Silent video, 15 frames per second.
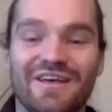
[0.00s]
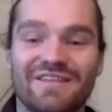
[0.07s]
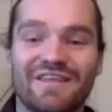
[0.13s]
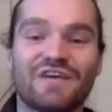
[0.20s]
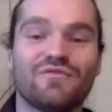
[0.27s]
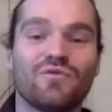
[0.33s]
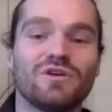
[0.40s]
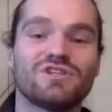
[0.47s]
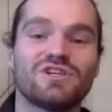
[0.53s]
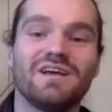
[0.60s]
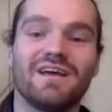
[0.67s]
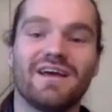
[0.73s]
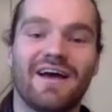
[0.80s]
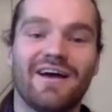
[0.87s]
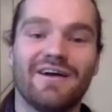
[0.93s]
Thanks for
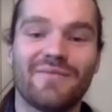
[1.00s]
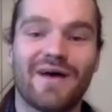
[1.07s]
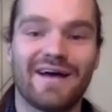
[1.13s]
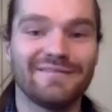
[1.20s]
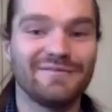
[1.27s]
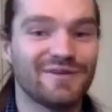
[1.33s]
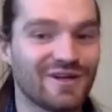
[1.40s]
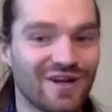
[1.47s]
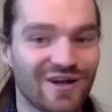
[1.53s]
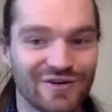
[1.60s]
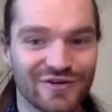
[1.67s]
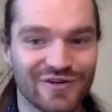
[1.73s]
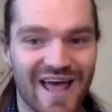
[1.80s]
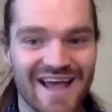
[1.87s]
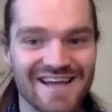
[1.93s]
watching, um, and good luck
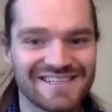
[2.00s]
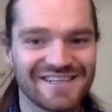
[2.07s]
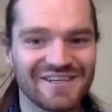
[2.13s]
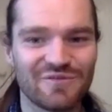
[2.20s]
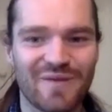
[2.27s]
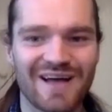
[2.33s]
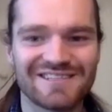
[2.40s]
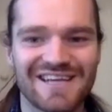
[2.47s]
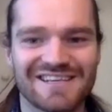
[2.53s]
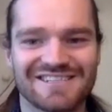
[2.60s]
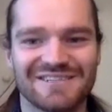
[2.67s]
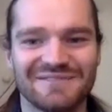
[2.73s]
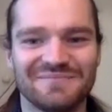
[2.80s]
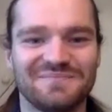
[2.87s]
on acing your P A T test.